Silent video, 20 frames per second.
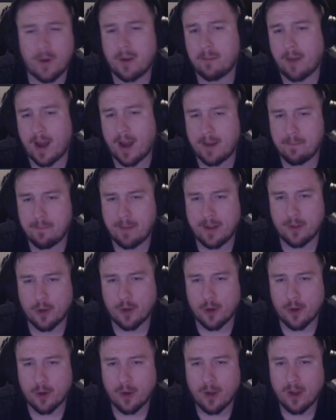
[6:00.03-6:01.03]

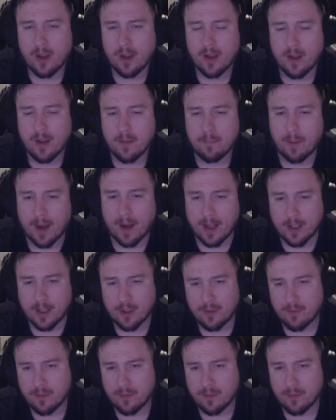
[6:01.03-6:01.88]
Mindbender, but